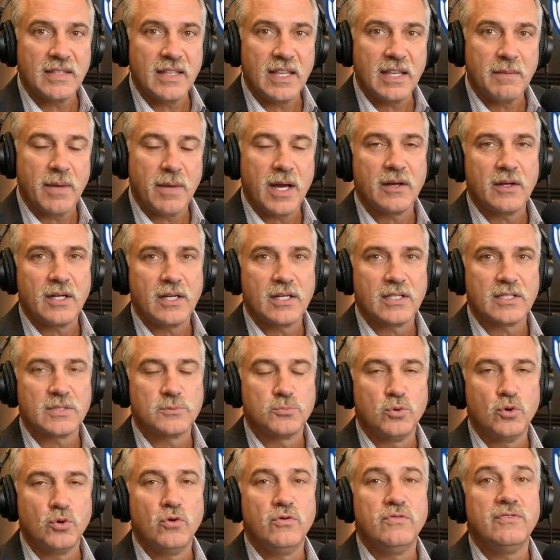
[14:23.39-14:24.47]
the Americans
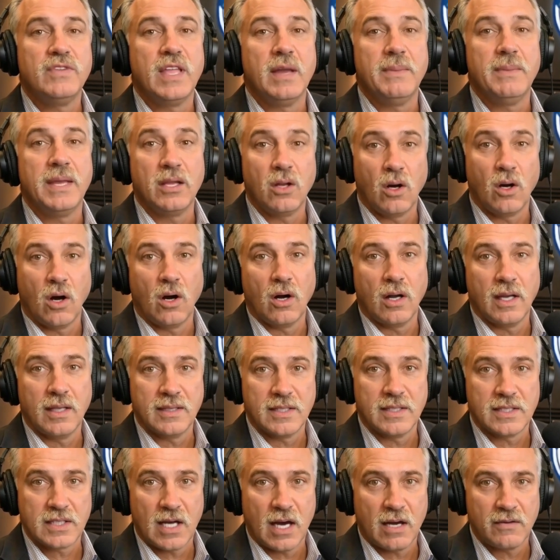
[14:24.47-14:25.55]
proved they belong in
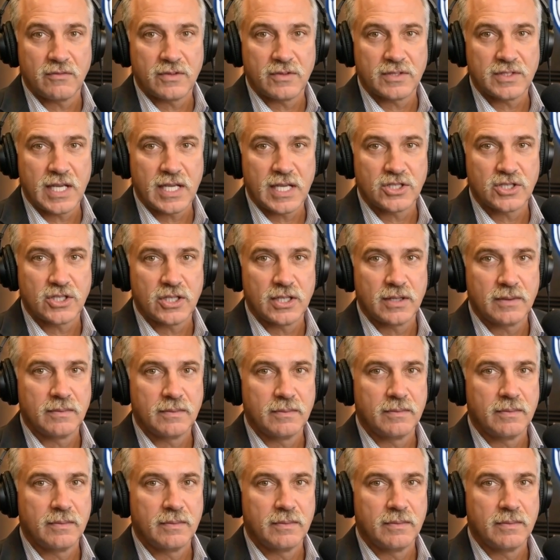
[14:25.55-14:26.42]
this conversation.